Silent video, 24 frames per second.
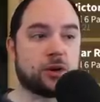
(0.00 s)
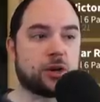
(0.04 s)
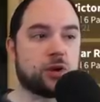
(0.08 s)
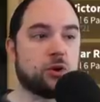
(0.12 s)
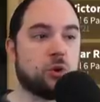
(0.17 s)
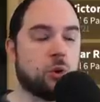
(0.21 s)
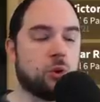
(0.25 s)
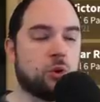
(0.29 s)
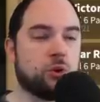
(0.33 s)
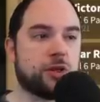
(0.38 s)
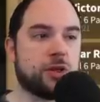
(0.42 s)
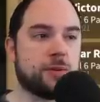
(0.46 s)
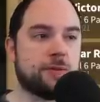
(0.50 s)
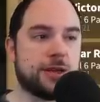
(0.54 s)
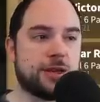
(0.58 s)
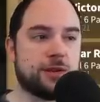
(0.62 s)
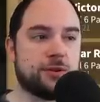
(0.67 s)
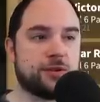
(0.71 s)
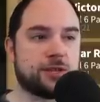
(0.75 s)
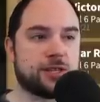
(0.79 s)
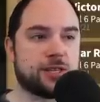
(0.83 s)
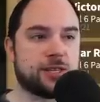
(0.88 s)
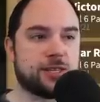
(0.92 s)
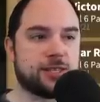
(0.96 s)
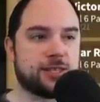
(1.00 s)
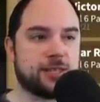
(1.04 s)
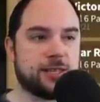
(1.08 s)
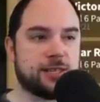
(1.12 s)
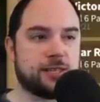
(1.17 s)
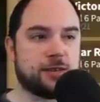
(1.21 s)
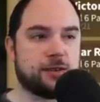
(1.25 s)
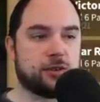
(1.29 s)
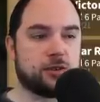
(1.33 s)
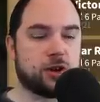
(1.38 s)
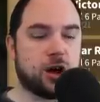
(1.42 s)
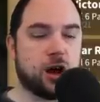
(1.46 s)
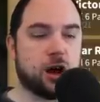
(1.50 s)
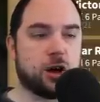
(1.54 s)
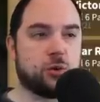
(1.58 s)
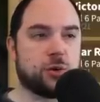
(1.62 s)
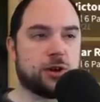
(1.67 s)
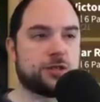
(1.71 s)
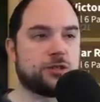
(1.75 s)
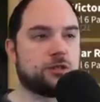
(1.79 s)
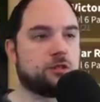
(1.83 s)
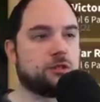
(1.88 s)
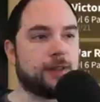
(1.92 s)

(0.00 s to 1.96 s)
can only be used in the season of conquest.